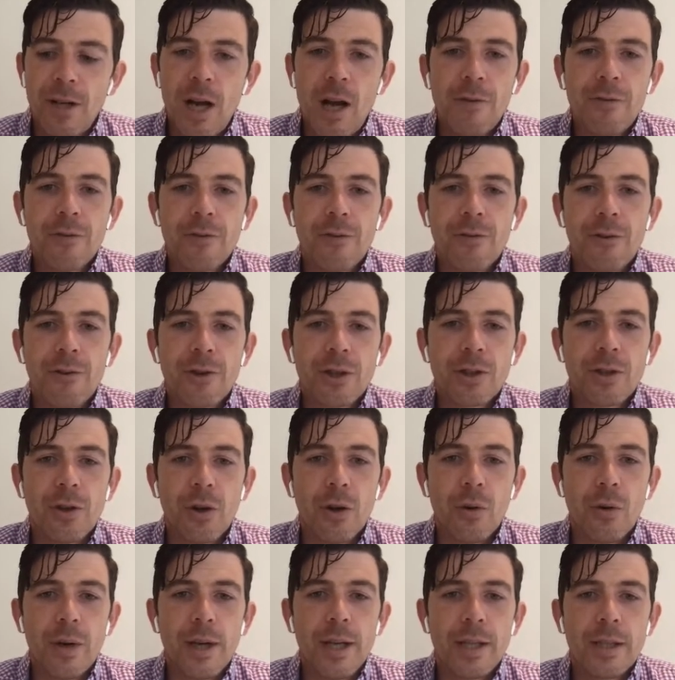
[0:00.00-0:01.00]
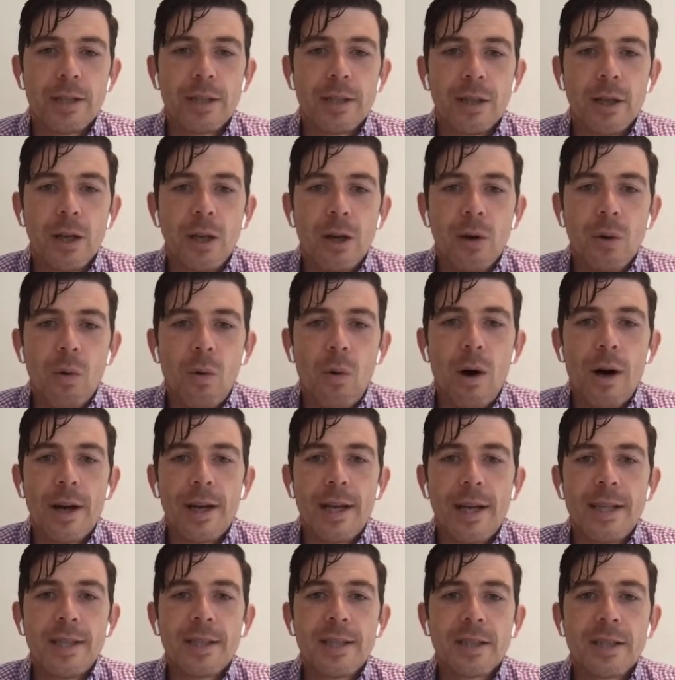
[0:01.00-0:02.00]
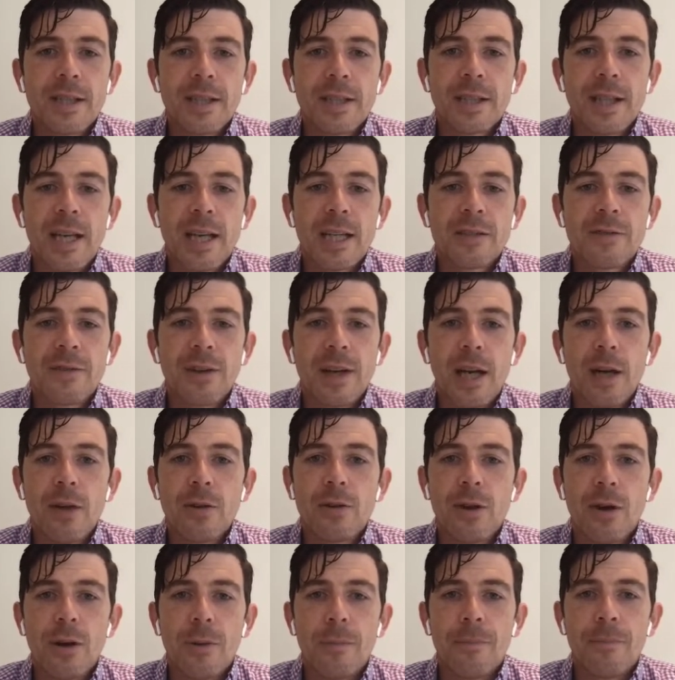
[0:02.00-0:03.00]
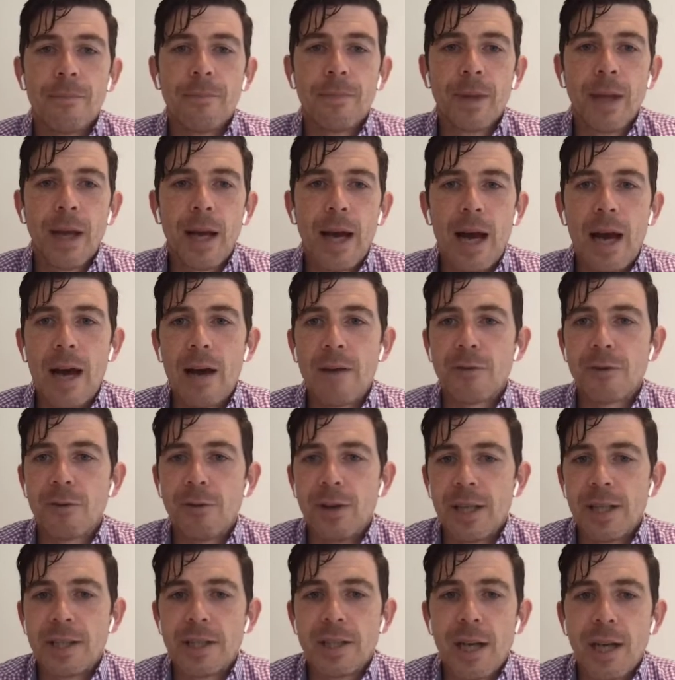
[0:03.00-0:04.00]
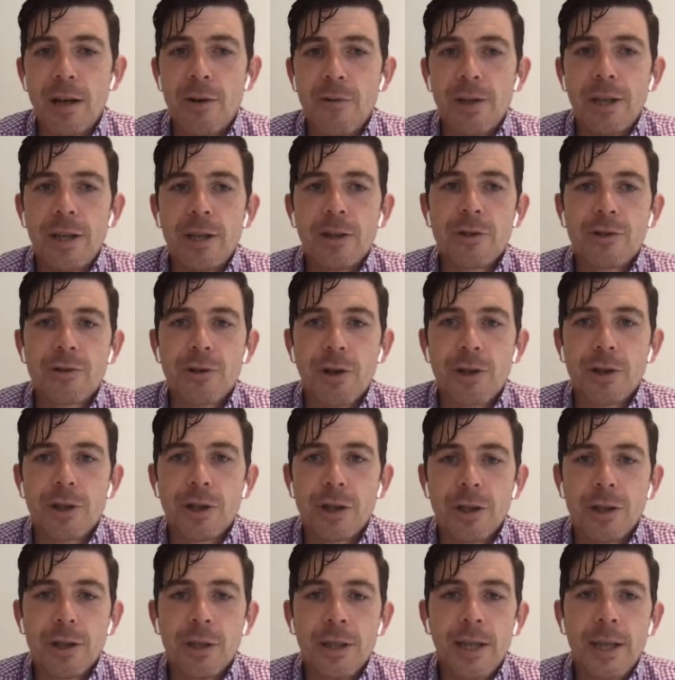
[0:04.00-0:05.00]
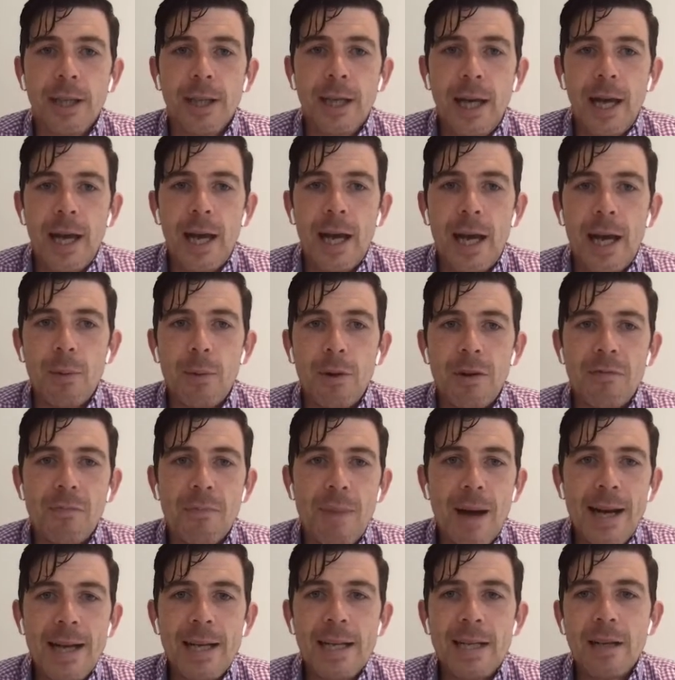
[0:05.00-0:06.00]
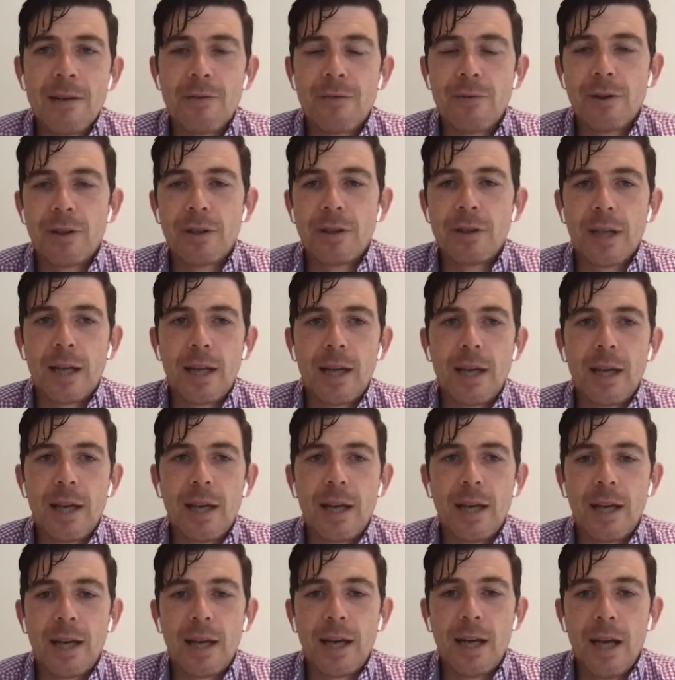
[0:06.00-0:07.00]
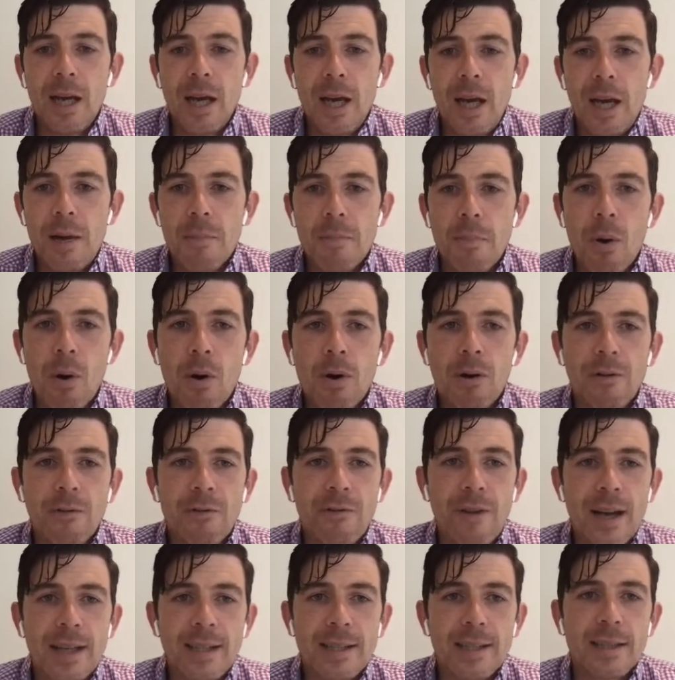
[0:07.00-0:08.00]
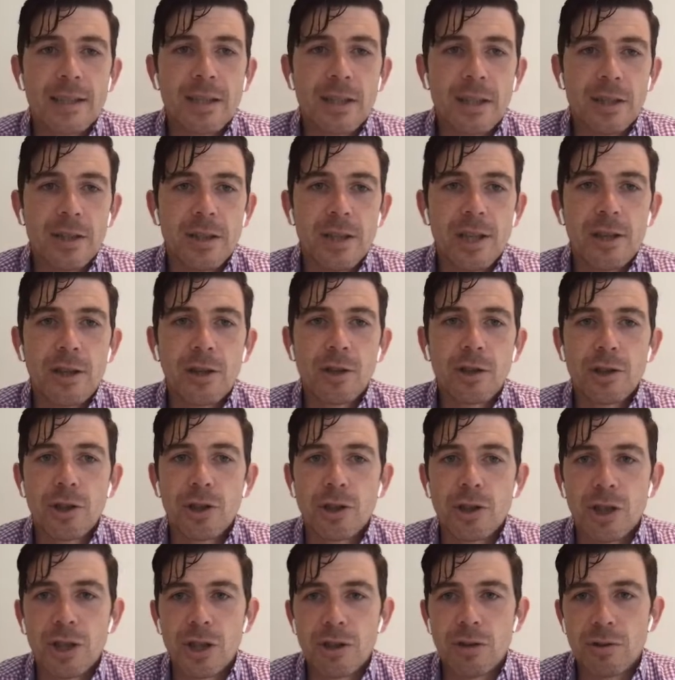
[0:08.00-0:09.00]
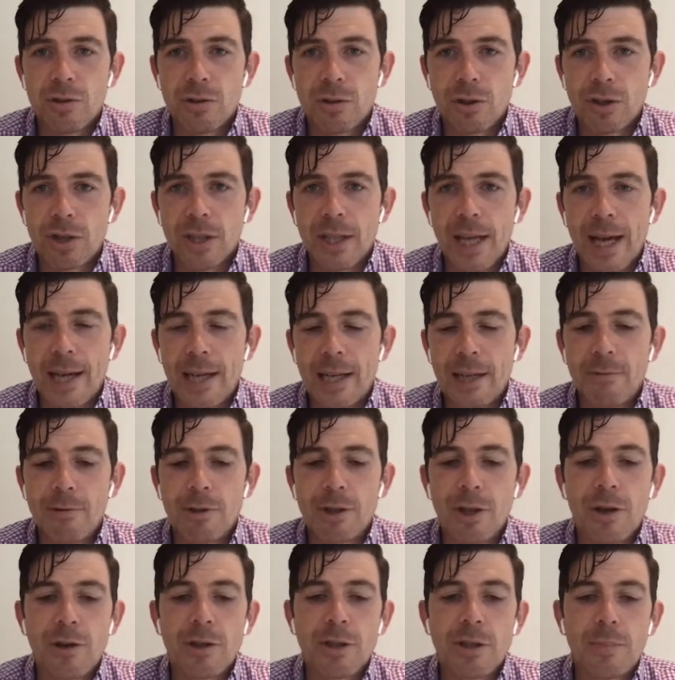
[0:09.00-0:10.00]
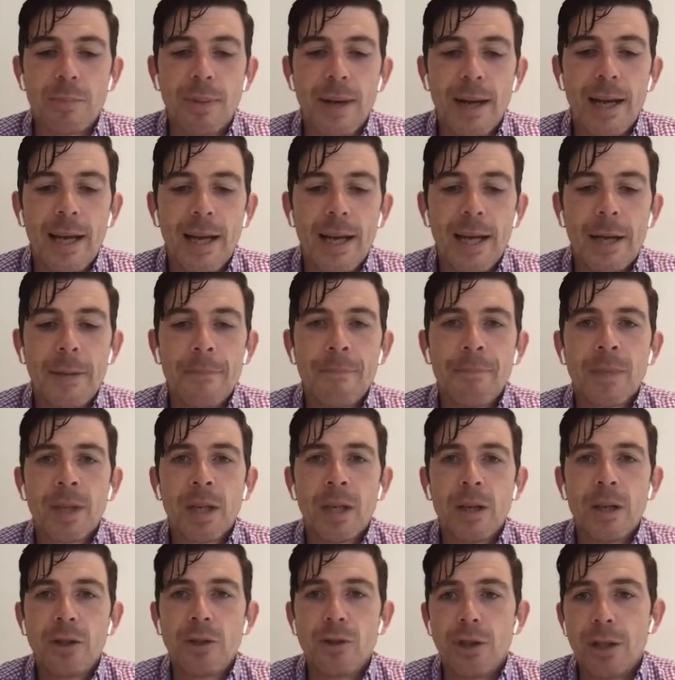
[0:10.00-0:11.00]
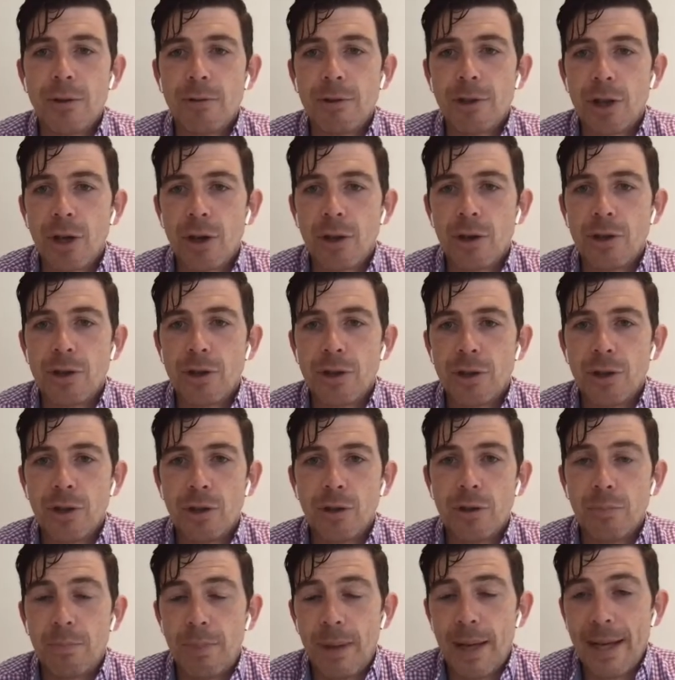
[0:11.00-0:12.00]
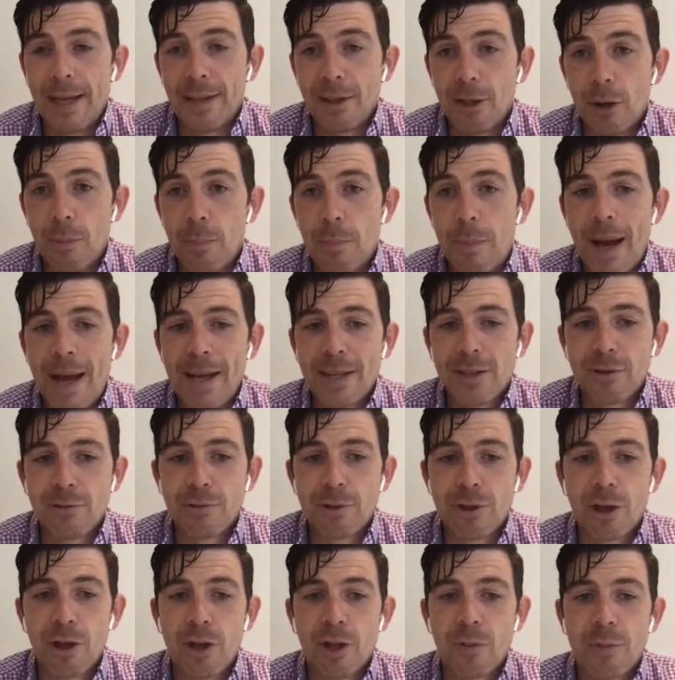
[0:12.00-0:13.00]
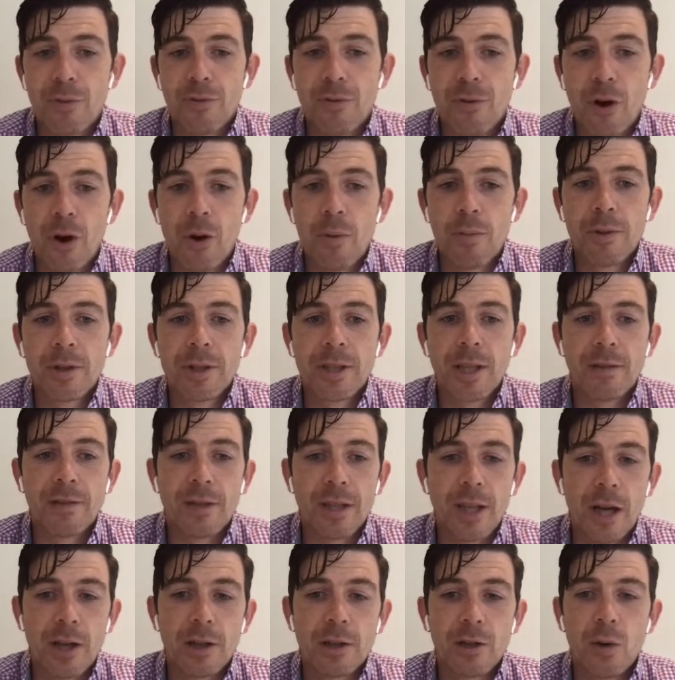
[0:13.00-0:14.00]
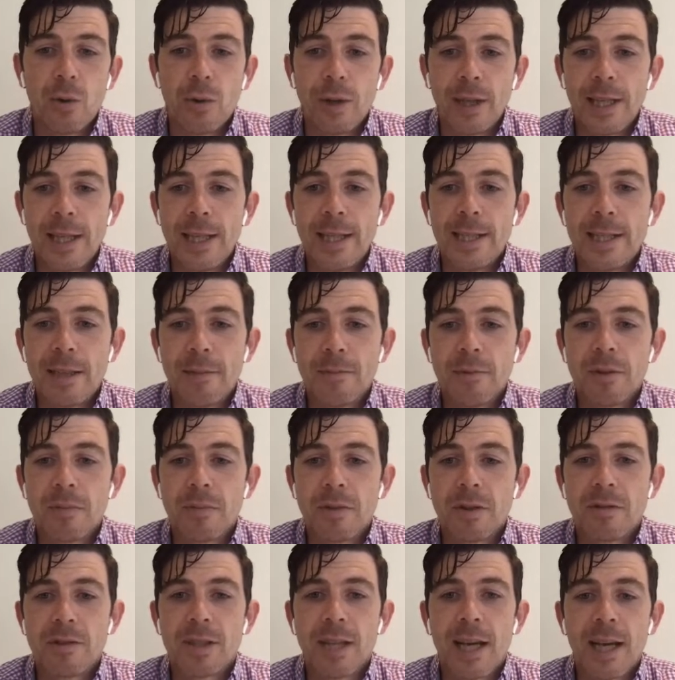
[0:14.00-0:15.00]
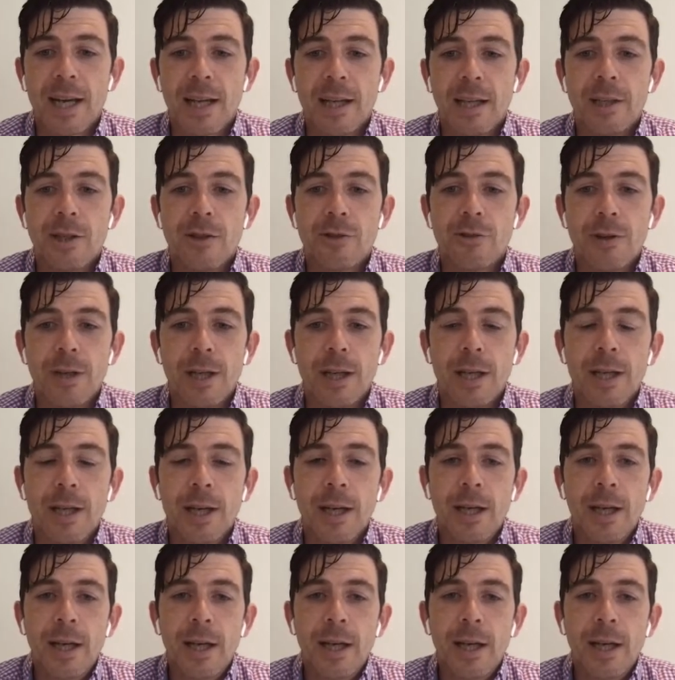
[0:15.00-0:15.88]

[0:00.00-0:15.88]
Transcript: often for us though is, what is a successful outcome after ACL reconstruction? We've many different important facets to consider, such as, does the athlete return to play? Do they return to playing their best or return to performance? Have the ongoing knee symptoms and second injury?